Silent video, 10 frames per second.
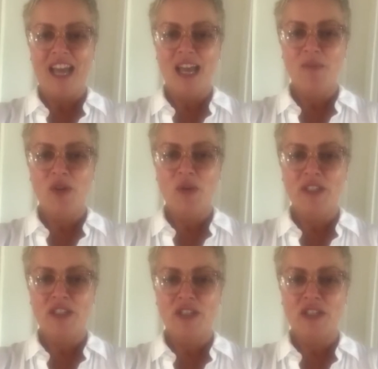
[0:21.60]
I'm going
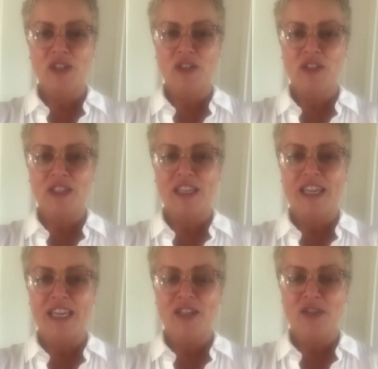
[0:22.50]
to discuss
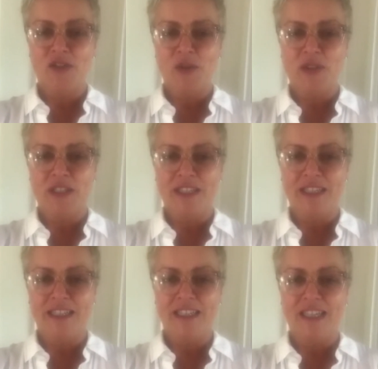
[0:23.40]
interview
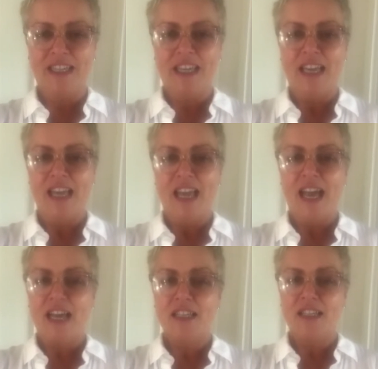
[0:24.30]
skills,
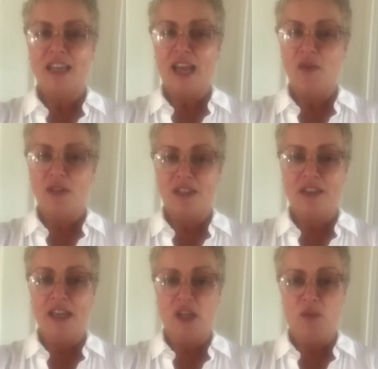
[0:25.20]
and I want to
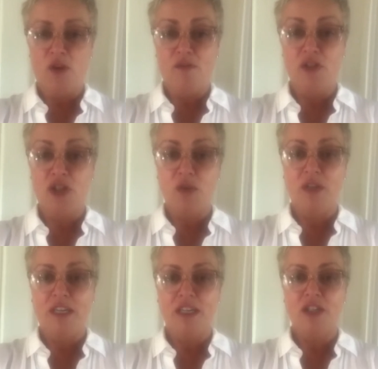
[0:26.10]
thank you all for
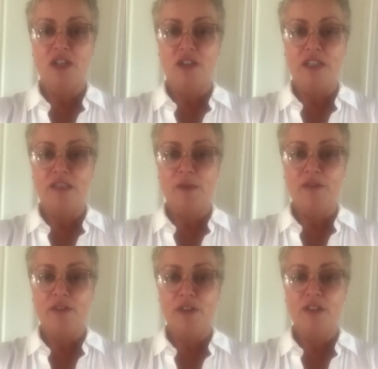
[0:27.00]
tuning into this, my
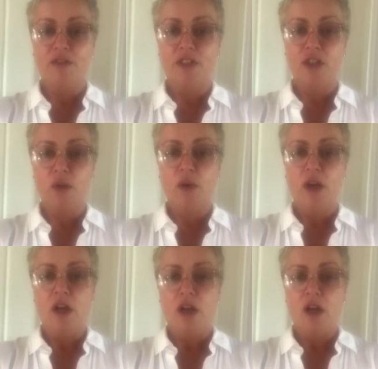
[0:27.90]
first video
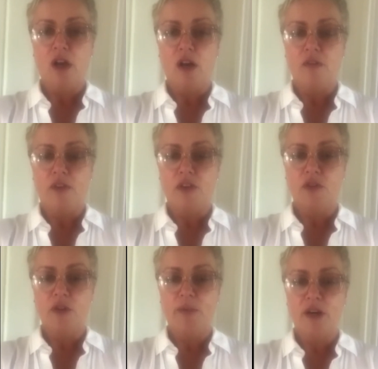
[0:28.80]
of a
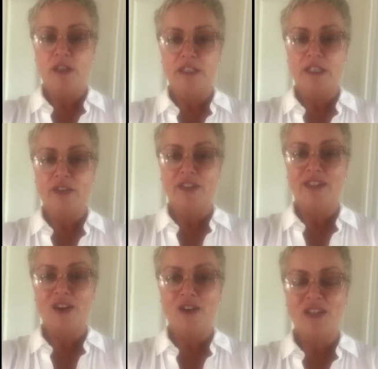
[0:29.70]
three-part series
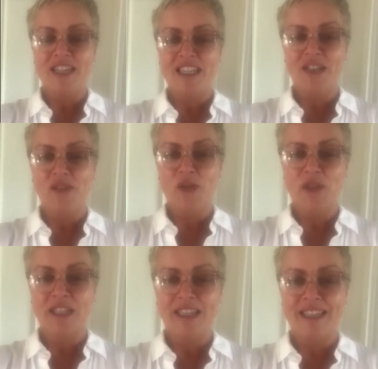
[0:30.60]
on interview
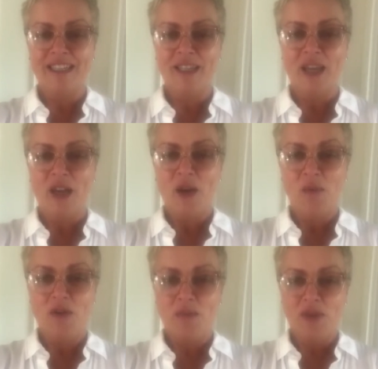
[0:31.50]
skills
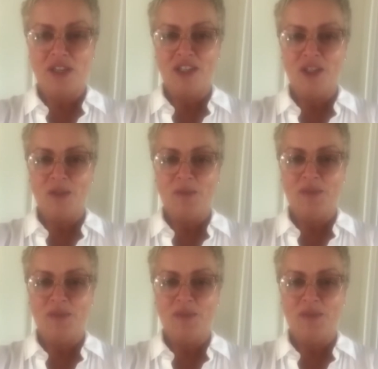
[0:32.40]
with Bríd.